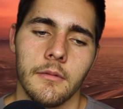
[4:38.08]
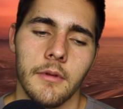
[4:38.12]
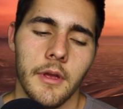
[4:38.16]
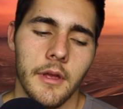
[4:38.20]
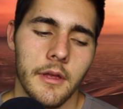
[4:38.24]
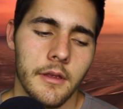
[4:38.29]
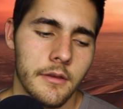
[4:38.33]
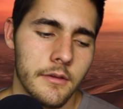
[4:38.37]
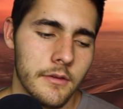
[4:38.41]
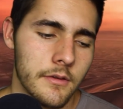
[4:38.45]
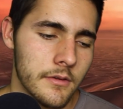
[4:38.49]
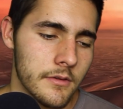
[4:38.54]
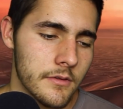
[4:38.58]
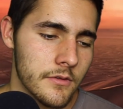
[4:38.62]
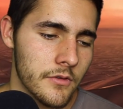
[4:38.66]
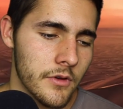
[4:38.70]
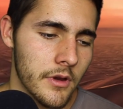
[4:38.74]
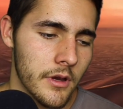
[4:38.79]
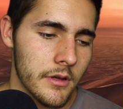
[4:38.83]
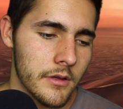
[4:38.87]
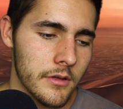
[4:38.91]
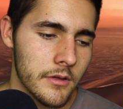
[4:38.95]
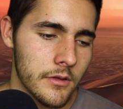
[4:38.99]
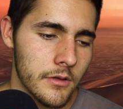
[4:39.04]
and just
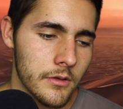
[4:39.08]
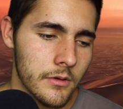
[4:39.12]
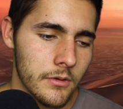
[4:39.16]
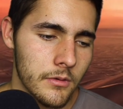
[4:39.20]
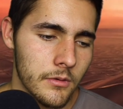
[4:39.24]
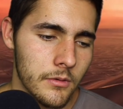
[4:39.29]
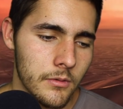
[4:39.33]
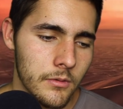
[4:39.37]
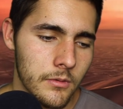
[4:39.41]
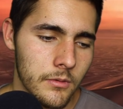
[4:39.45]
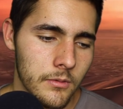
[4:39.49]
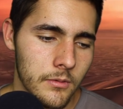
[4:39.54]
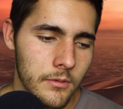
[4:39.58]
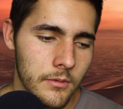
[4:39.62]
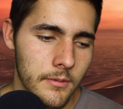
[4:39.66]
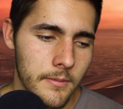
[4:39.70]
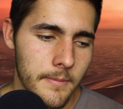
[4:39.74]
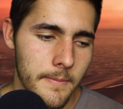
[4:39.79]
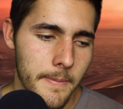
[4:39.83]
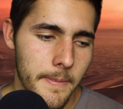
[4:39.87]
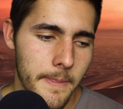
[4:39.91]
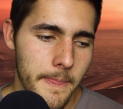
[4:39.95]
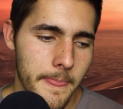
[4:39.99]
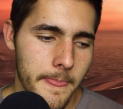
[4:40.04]
try to
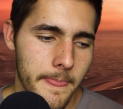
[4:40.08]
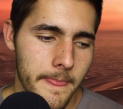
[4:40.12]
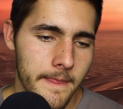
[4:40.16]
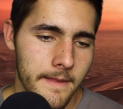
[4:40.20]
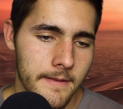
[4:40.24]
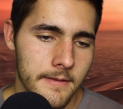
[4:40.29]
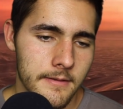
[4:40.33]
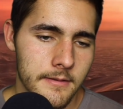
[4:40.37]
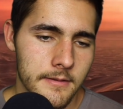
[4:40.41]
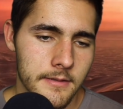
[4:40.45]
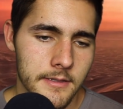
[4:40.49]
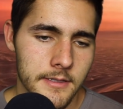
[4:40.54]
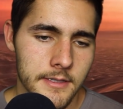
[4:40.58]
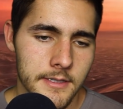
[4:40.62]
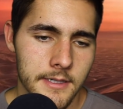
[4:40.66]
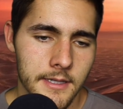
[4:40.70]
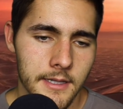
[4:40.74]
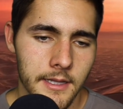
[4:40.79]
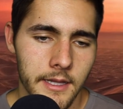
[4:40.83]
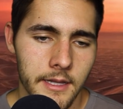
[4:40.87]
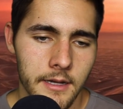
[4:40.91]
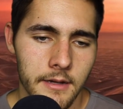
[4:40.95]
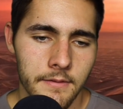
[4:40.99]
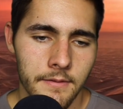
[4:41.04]

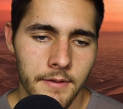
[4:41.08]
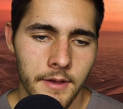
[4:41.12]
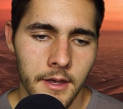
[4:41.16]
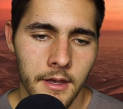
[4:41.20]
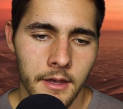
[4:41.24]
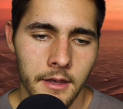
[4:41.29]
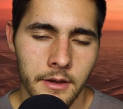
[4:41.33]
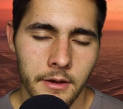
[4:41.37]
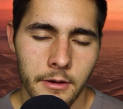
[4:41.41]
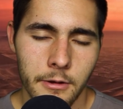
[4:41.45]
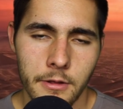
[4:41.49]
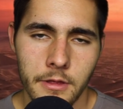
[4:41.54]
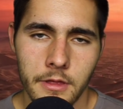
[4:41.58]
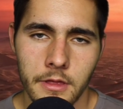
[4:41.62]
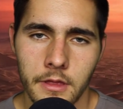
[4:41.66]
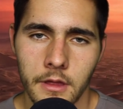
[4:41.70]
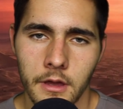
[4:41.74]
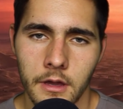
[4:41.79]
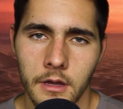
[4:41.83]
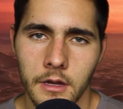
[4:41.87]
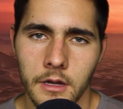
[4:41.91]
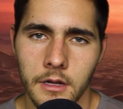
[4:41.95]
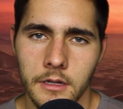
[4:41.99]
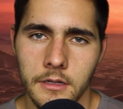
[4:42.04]
solidify your
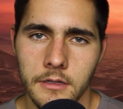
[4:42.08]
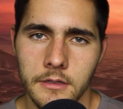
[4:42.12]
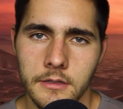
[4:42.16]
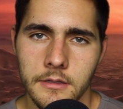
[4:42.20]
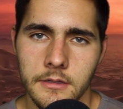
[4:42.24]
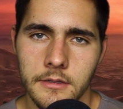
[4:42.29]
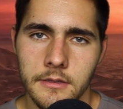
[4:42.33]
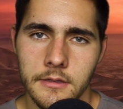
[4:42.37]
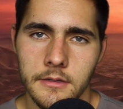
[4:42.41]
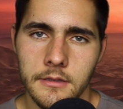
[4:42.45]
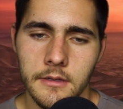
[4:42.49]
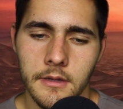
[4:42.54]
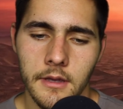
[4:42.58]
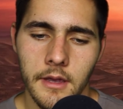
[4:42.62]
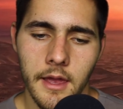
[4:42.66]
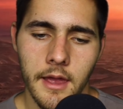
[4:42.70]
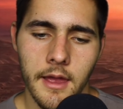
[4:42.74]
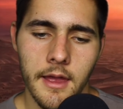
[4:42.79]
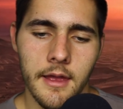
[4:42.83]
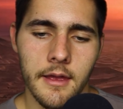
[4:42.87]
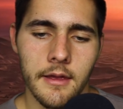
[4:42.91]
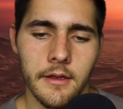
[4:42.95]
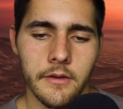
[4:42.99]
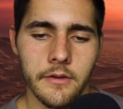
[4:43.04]
thoughts
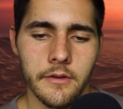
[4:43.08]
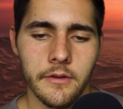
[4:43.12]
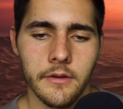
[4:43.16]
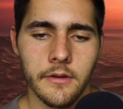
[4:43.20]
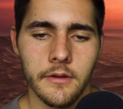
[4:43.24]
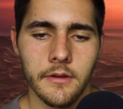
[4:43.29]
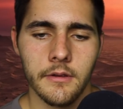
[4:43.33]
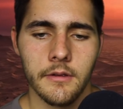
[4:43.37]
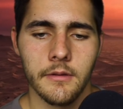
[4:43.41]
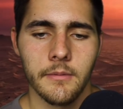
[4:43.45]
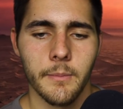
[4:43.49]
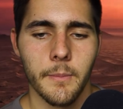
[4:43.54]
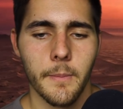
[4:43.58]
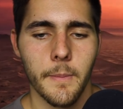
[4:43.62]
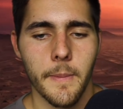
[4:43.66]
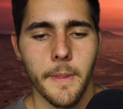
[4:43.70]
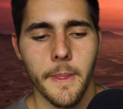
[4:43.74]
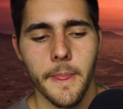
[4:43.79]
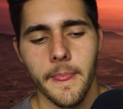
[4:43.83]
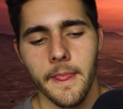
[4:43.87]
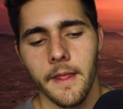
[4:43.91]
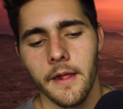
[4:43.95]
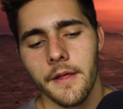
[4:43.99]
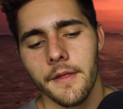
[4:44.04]
and
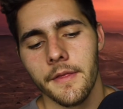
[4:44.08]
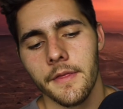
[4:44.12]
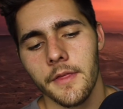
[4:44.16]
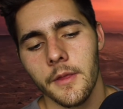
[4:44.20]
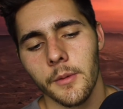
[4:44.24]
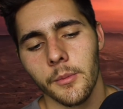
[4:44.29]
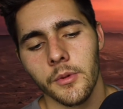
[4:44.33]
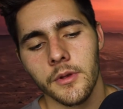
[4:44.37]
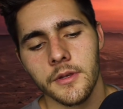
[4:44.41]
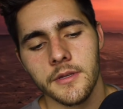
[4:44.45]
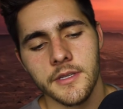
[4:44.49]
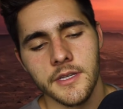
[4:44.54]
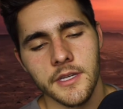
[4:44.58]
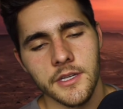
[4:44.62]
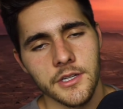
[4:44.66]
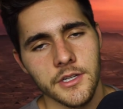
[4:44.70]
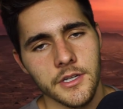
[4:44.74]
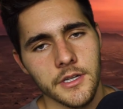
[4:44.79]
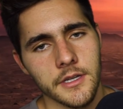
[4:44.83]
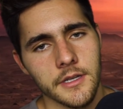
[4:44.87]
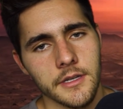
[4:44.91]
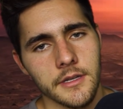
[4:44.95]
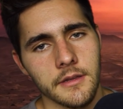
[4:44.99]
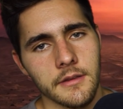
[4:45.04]
the
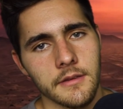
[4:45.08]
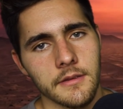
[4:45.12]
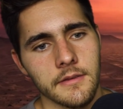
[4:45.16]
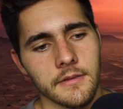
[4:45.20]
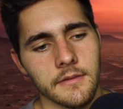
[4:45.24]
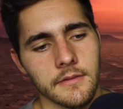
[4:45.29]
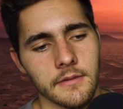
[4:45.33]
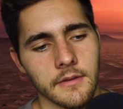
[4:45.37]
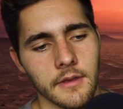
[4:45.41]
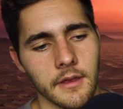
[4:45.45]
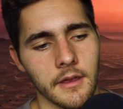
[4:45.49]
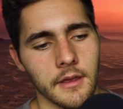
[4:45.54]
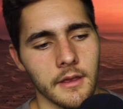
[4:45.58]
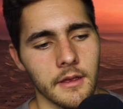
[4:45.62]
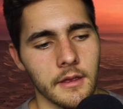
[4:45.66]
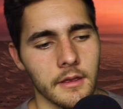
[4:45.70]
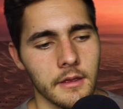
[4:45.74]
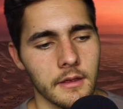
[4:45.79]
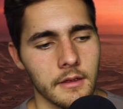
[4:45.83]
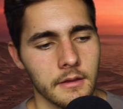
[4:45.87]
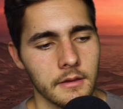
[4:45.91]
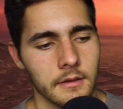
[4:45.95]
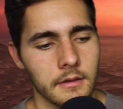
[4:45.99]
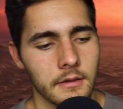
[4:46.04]
positions
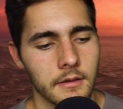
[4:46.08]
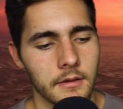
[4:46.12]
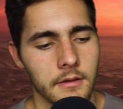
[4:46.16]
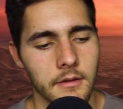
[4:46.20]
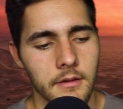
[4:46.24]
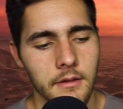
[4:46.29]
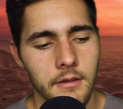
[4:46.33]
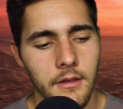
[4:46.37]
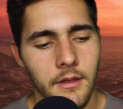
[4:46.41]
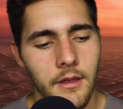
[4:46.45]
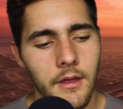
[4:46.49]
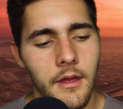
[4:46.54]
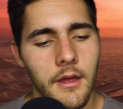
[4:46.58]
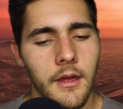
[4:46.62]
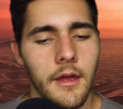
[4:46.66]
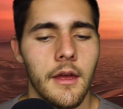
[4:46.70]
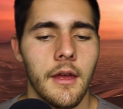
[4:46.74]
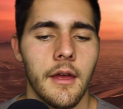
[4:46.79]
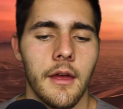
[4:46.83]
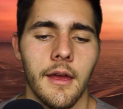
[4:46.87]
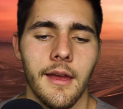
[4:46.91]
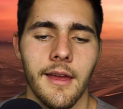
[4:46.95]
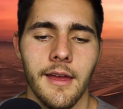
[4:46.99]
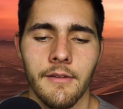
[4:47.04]
and
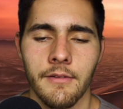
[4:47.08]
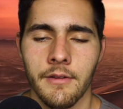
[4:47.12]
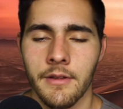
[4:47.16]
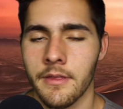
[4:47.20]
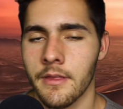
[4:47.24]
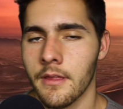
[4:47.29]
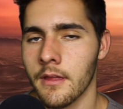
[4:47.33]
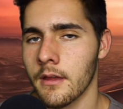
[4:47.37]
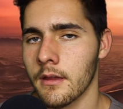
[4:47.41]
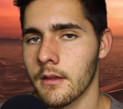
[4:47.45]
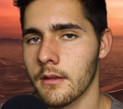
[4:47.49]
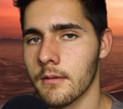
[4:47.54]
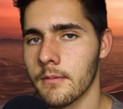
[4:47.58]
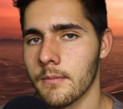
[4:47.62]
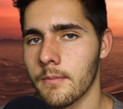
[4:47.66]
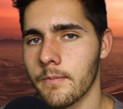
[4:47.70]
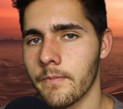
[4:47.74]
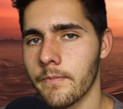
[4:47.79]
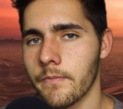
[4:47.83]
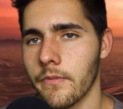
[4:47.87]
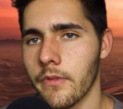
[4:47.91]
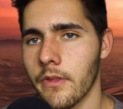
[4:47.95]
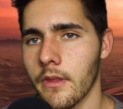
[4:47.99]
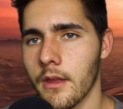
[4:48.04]
everything
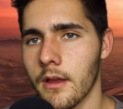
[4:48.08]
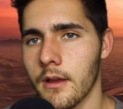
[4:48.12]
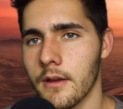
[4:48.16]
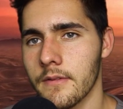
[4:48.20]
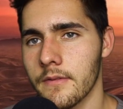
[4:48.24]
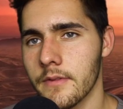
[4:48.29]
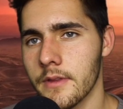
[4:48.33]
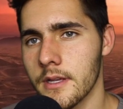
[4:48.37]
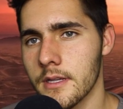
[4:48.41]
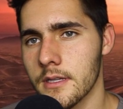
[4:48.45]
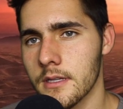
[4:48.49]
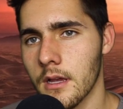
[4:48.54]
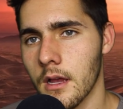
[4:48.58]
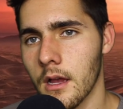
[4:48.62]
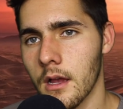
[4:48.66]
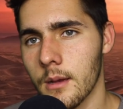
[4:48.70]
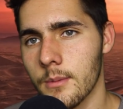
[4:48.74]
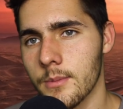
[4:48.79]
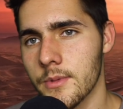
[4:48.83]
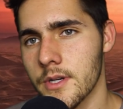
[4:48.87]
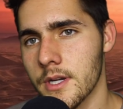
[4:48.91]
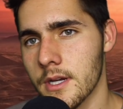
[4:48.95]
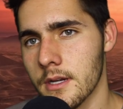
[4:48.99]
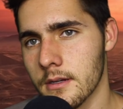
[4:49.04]
of these
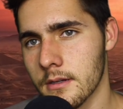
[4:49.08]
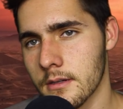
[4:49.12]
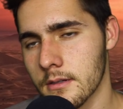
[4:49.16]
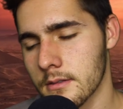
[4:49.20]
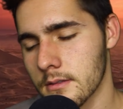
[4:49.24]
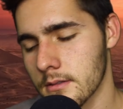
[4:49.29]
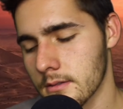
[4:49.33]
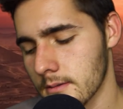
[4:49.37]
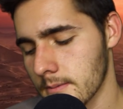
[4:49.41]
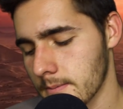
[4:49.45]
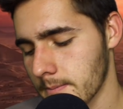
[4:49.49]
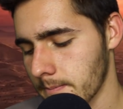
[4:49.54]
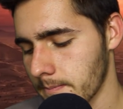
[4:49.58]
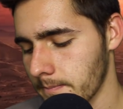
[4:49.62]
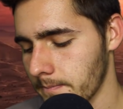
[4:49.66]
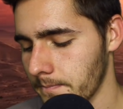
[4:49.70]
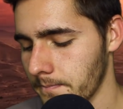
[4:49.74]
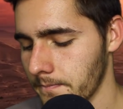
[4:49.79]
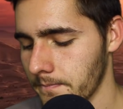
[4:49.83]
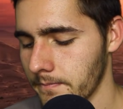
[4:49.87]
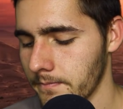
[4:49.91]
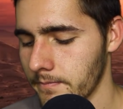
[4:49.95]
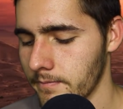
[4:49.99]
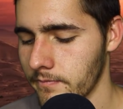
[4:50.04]
objects.
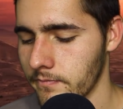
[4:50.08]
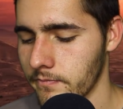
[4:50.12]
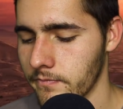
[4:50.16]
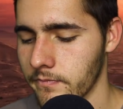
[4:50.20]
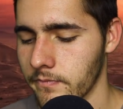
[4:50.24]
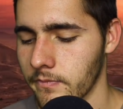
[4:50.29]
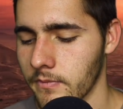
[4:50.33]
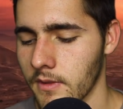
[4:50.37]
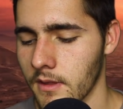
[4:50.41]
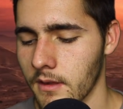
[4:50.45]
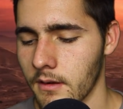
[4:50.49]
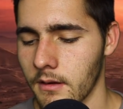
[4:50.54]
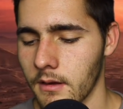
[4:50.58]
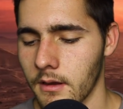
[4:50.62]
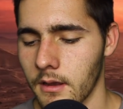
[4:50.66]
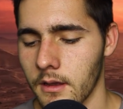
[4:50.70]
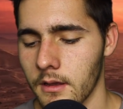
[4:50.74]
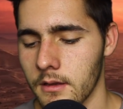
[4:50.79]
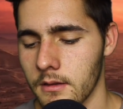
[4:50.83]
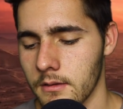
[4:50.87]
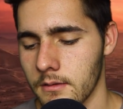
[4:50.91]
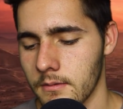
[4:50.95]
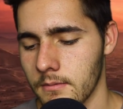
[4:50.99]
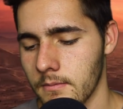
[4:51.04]

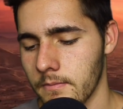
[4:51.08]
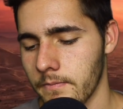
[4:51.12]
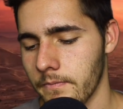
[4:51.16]
Okay,